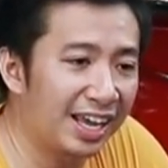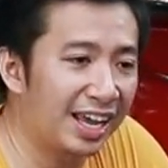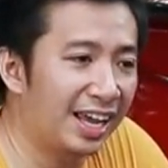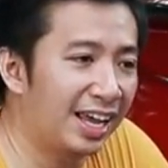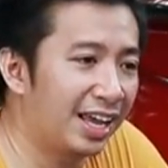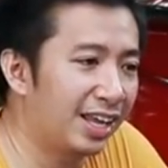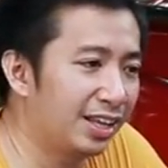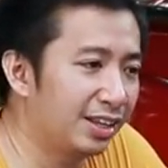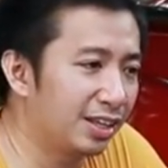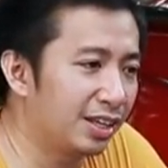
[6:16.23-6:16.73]

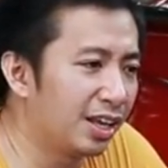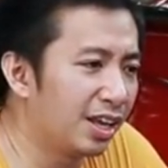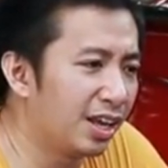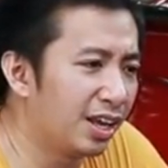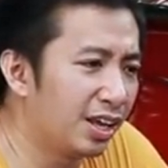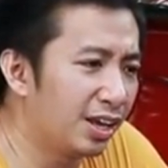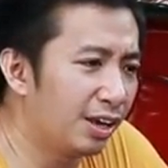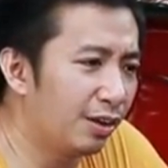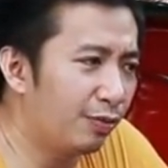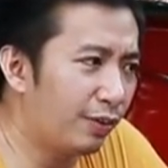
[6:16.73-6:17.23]
And
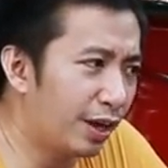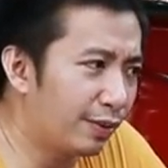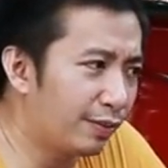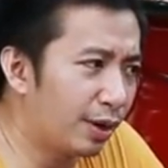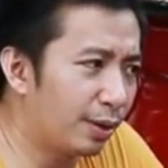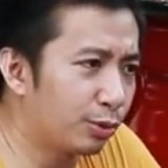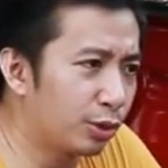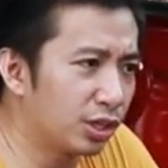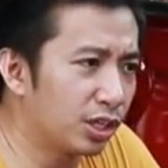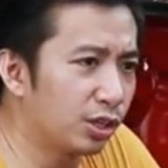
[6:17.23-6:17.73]
if
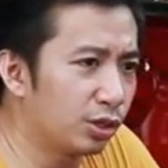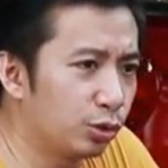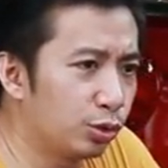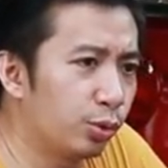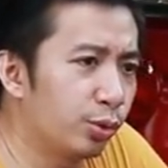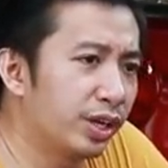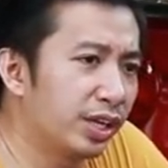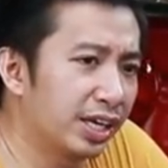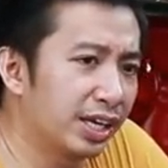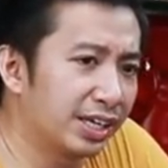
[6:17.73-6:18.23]
ever I'm gonna
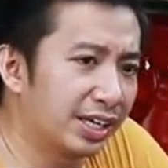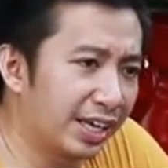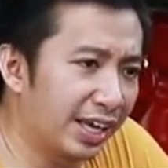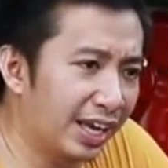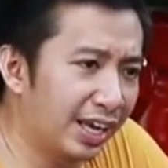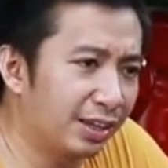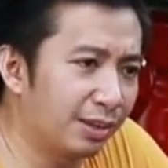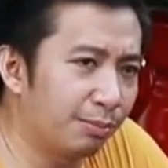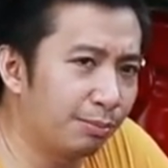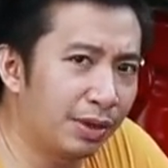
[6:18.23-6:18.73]
do it
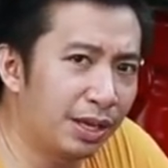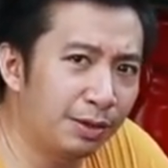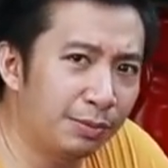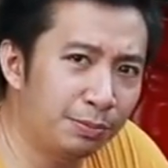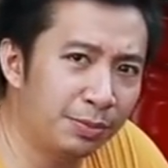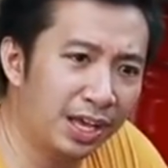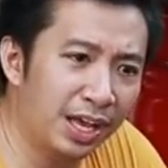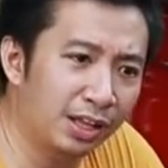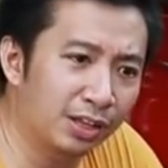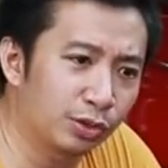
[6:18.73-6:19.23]
again,
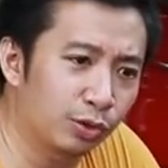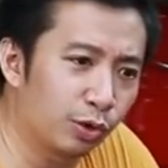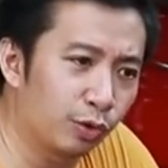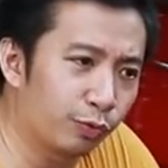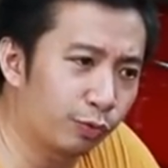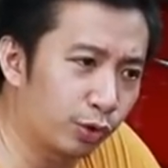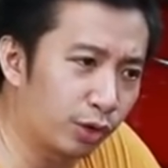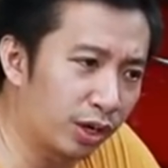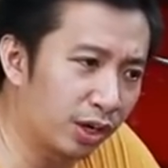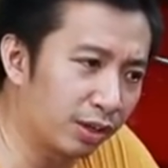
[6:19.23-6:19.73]
maybe I'll
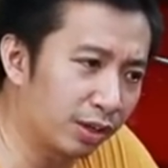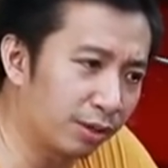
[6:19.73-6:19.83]
go for